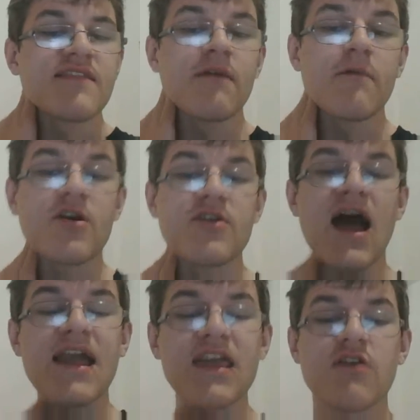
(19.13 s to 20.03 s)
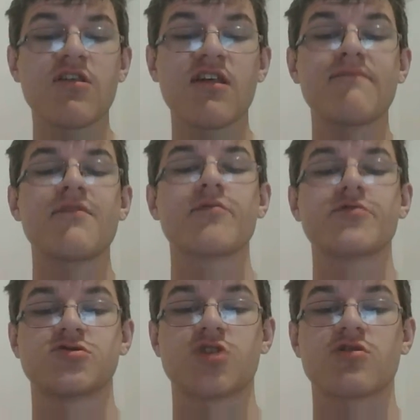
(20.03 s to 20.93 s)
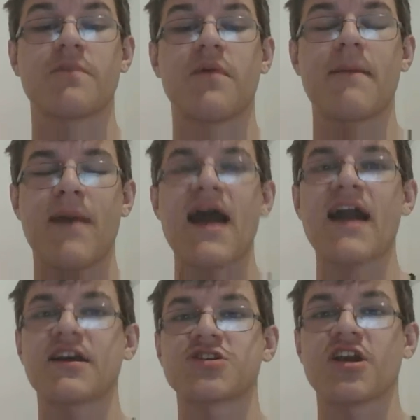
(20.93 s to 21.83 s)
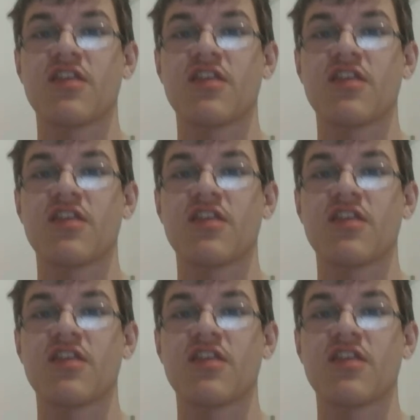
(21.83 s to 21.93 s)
that we are not using the restrictor plate package.